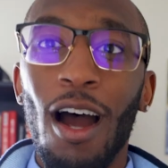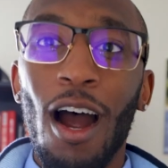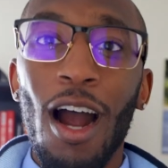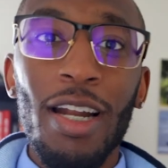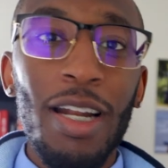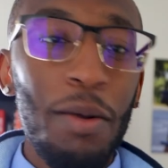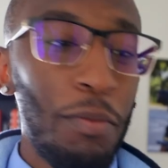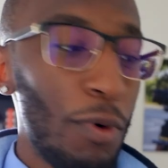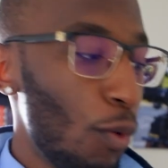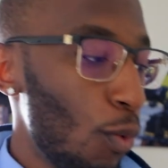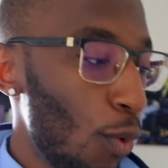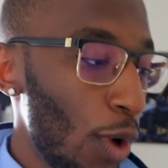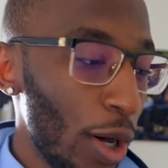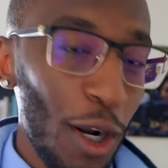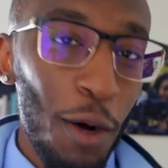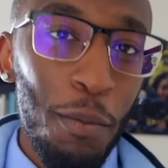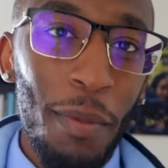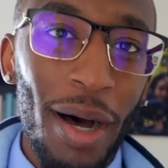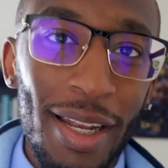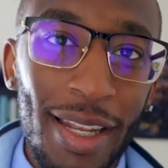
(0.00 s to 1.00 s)
All right, number 1
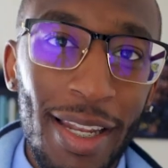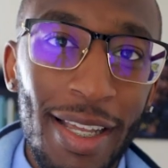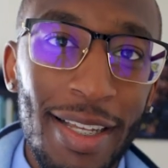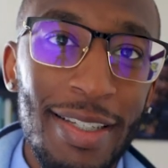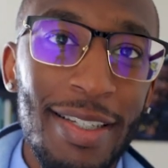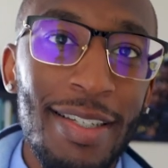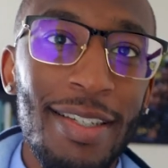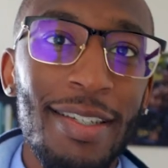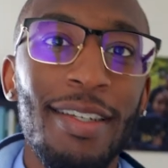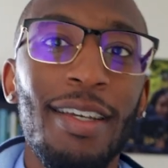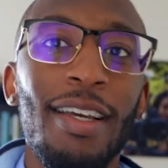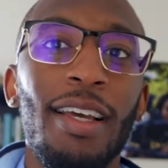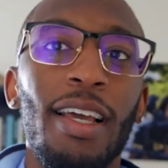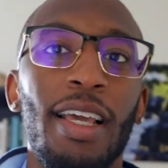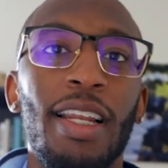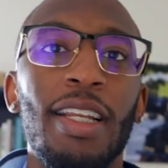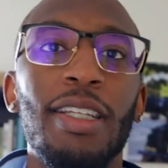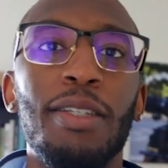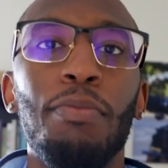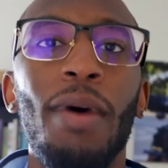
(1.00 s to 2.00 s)
on my list,
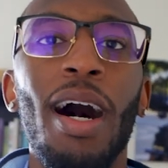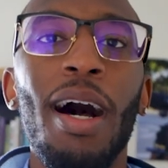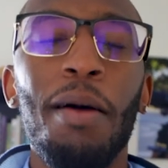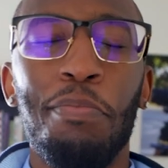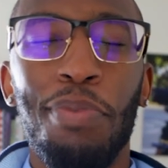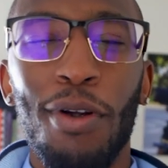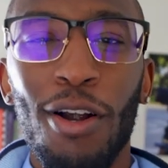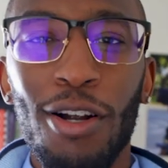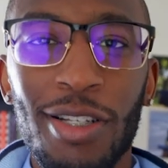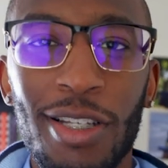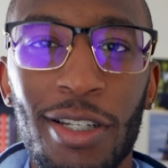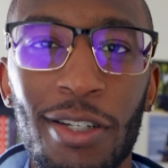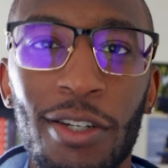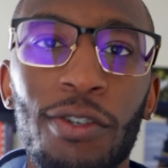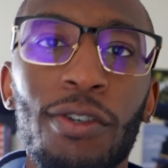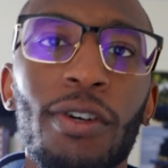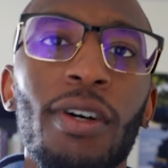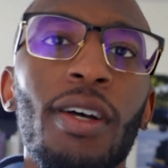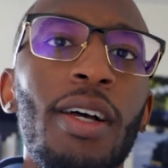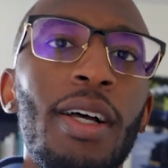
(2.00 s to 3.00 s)
and it's my
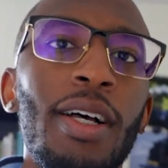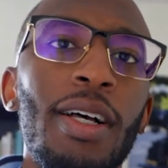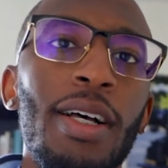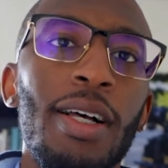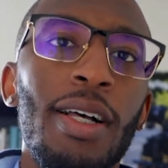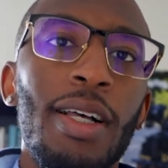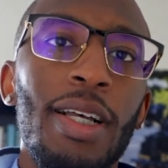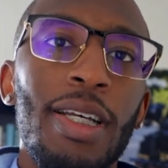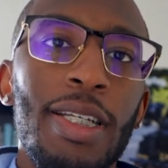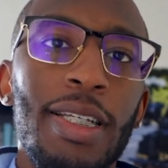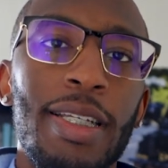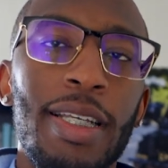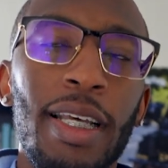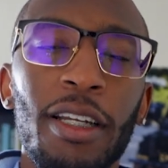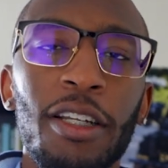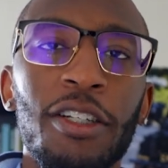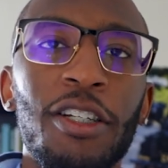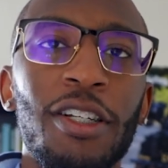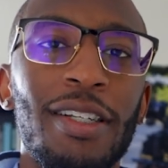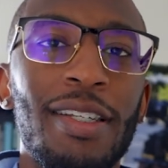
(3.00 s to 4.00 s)
personal
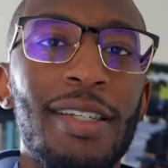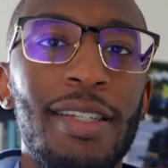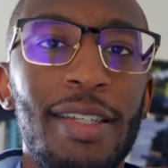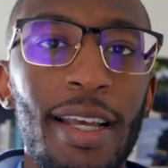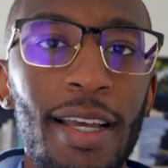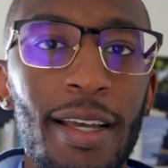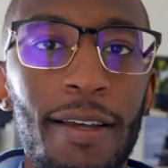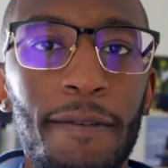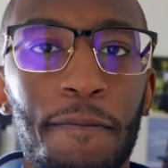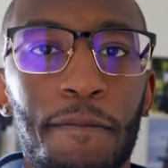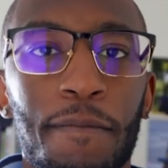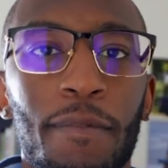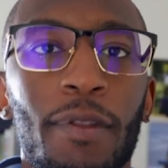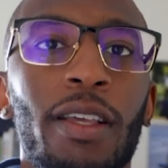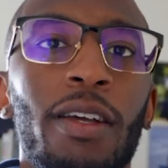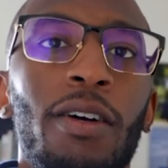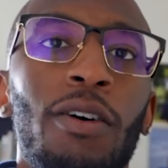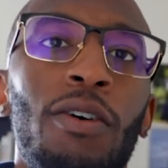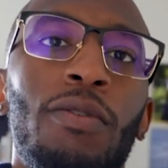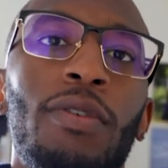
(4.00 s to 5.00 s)
signature scent.
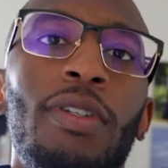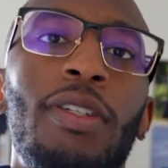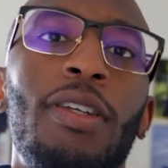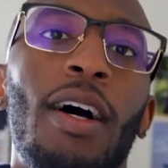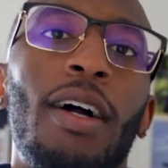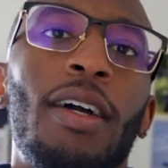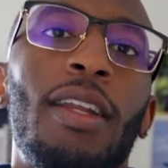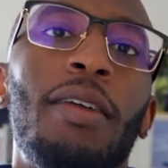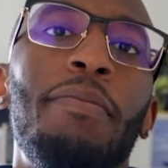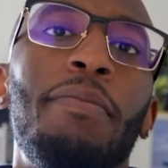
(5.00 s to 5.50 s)
We're talking